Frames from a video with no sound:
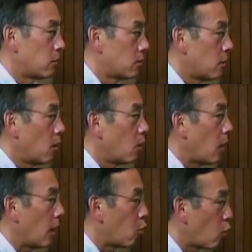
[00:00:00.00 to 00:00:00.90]
Because
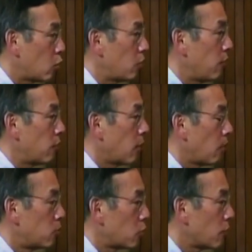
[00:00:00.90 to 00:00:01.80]
in order to
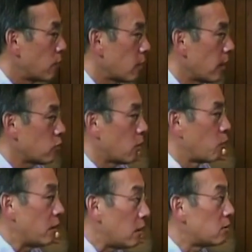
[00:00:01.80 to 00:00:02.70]
even observe the
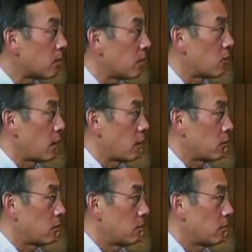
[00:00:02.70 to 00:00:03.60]
electron, we need some
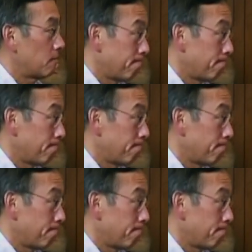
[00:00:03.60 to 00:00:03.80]
interaction.